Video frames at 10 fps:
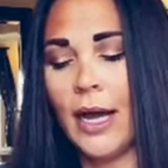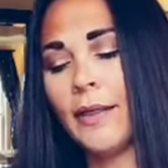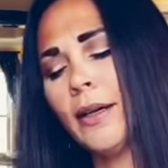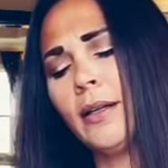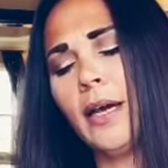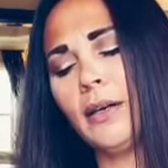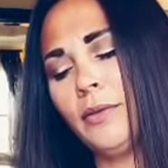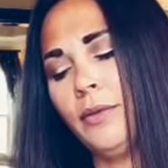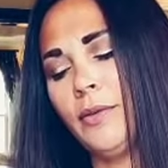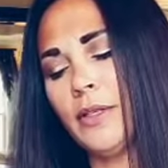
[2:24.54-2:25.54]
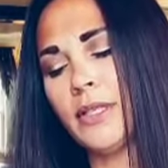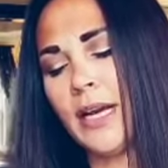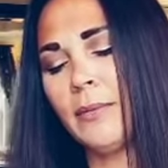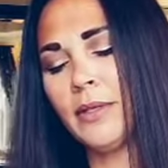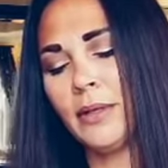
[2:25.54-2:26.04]
I think a lot of you felt
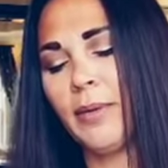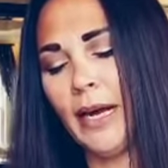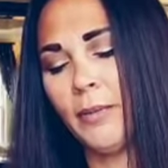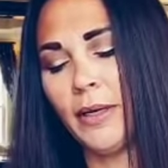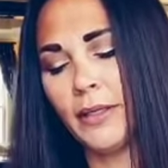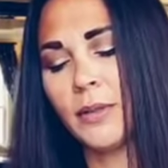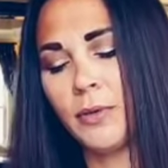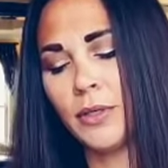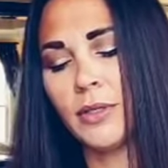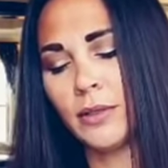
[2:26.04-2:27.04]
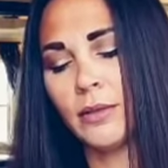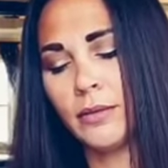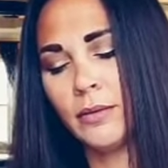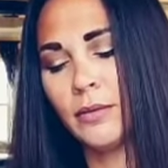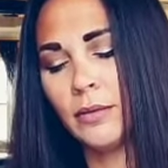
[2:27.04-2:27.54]
stabbed in the back by this person,
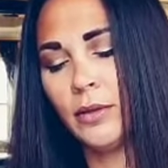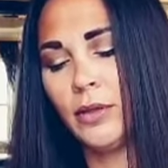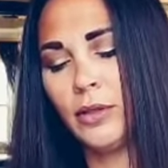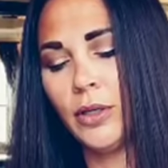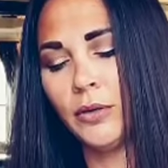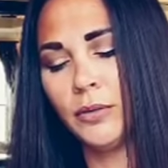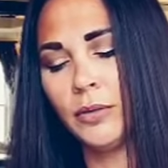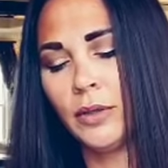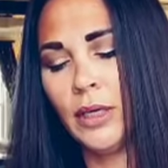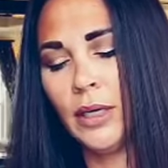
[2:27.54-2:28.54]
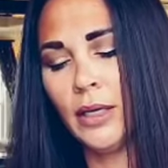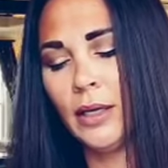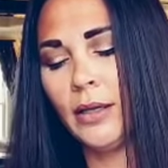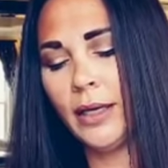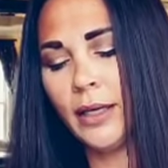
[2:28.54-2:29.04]
you know,
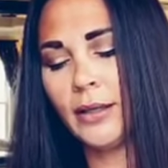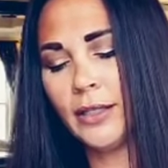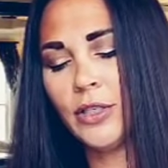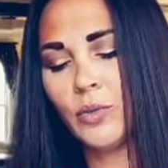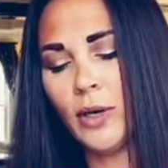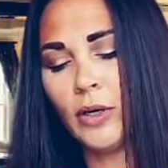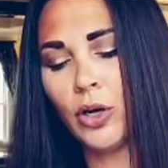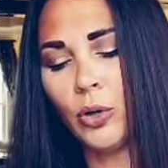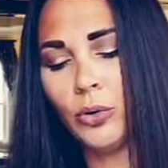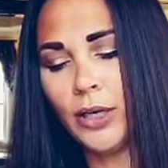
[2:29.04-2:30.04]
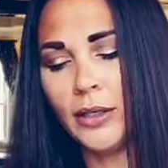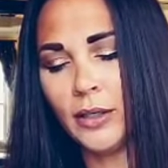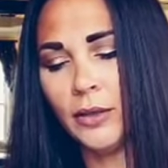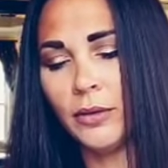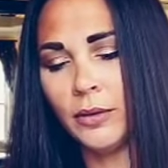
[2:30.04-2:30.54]
like they just went cold on
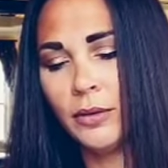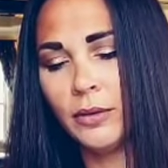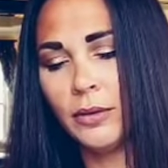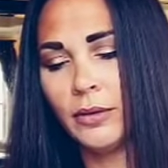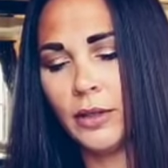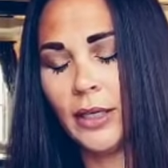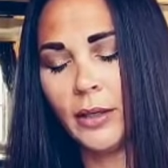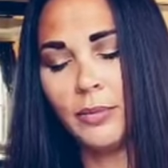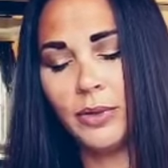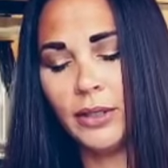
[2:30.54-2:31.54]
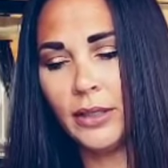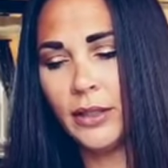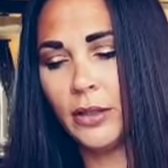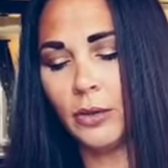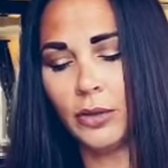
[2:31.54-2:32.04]
you, like
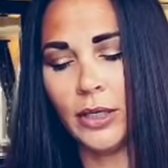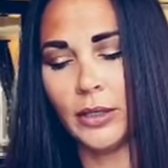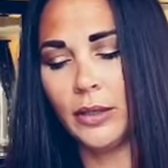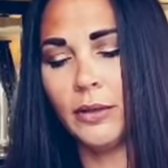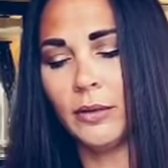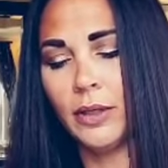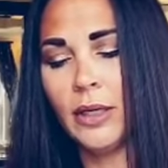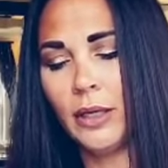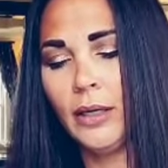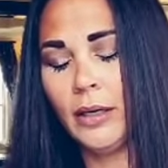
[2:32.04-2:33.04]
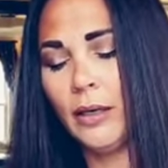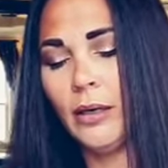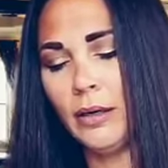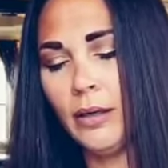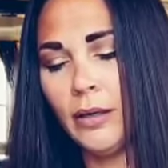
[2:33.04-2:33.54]
completely cold on you.
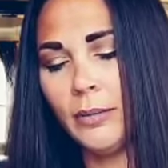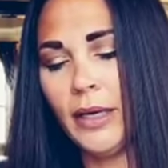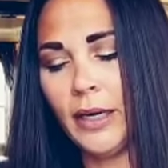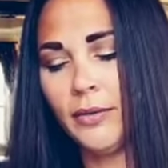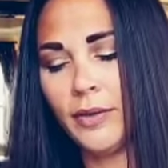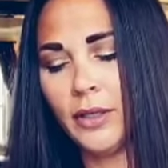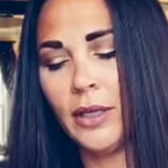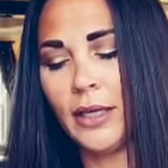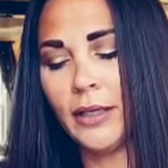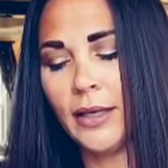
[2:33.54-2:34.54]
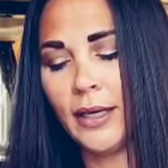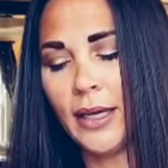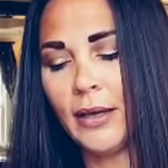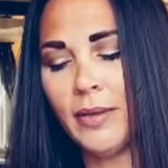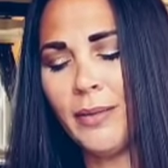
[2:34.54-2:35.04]
And I feel like it